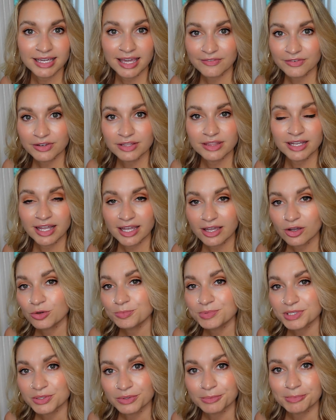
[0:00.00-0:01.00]
everything I
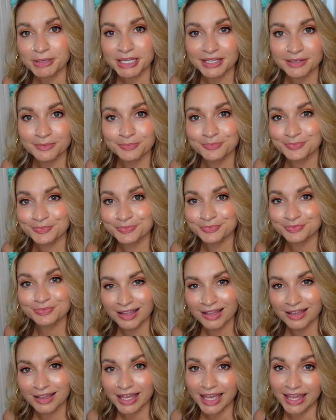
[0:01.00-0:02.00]
hoped it would be.
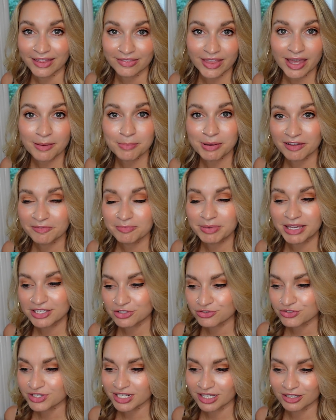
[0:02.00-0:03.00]
And that puff
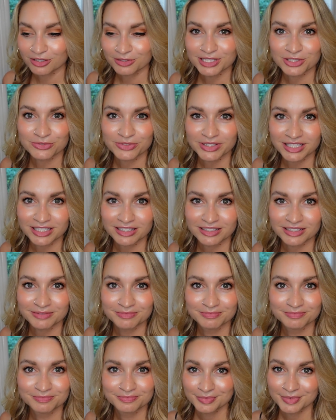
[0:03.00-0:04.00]
pastry dough is really good.
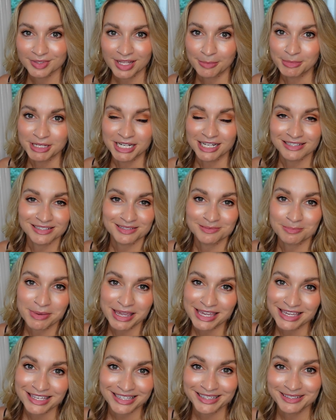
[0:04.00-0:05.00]
I mean, I didn't
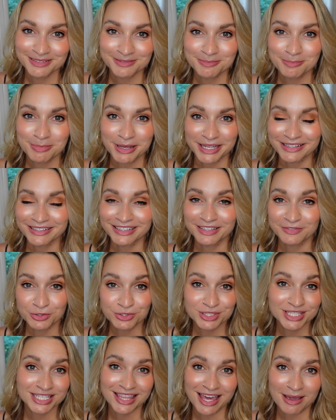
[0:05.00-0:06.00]
make it, but if you
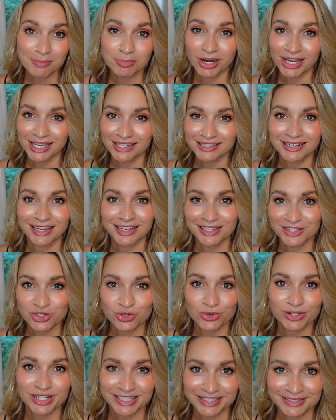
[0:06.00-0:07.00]
see that brand, I
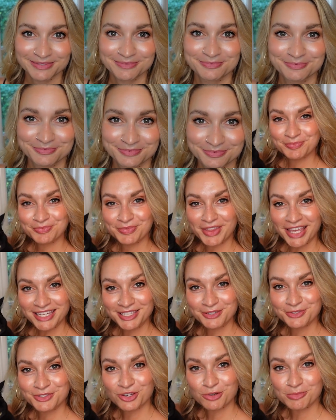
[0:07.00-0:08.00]
enjoyed it. Thank
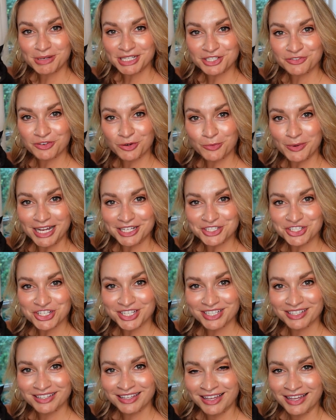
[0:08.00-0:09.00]
you so much for
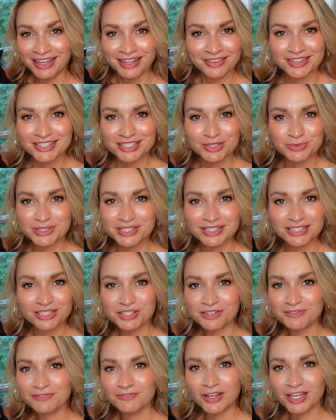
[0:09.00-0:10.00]
watching. This was such
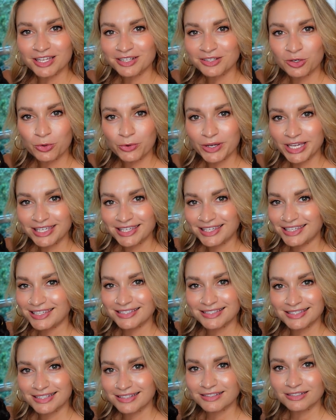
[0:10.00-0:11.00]
a fun, quick,
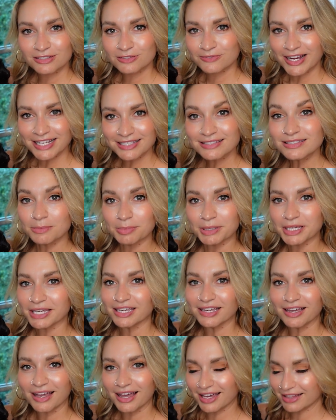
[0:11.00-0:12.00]
easy little
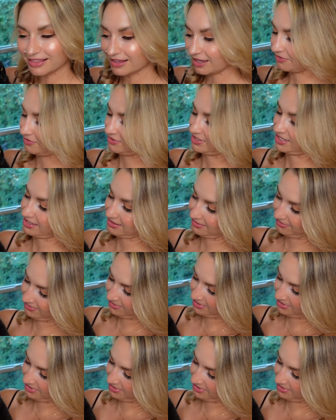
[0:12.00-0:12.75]
recipe. I loved it.